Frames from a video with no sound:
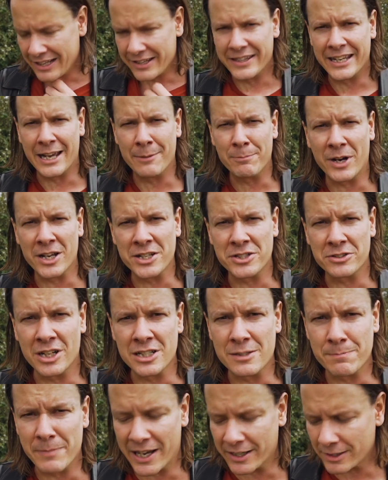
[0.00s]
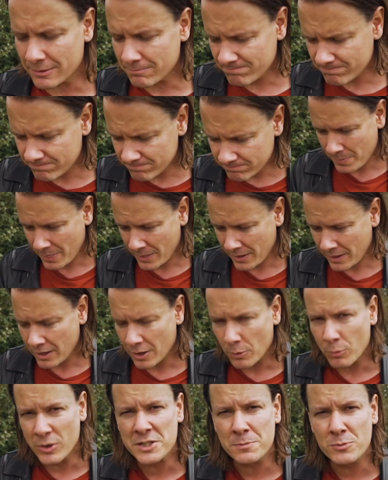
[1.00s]
The Empire Strikes Back.
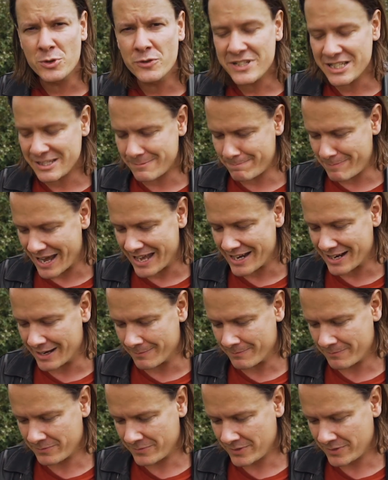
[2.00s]
Which movie is better,